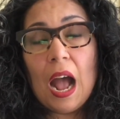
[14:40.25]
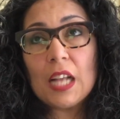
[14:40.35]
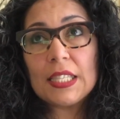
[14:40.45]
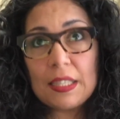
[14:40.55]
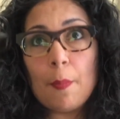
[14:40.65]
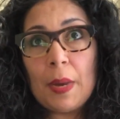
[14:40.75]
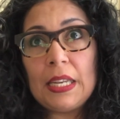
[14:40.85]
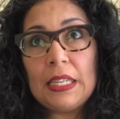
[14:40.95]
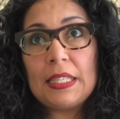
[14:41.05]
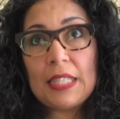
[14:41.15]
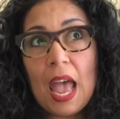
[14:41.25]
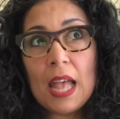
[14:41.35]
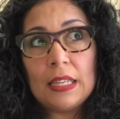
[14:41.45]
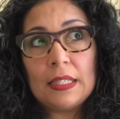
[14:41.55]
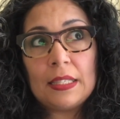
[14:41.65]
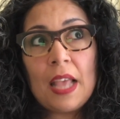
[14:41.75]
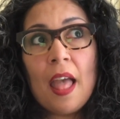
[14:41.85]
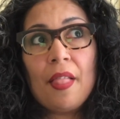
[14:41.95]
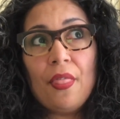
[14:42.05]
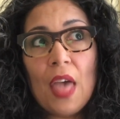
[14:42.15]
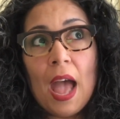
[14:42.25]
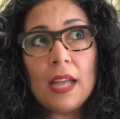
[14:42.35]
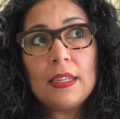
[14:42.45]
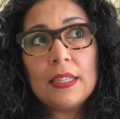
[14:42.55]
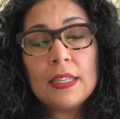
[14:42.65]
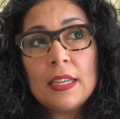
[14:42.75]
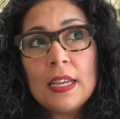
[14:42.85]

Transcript: somebody says that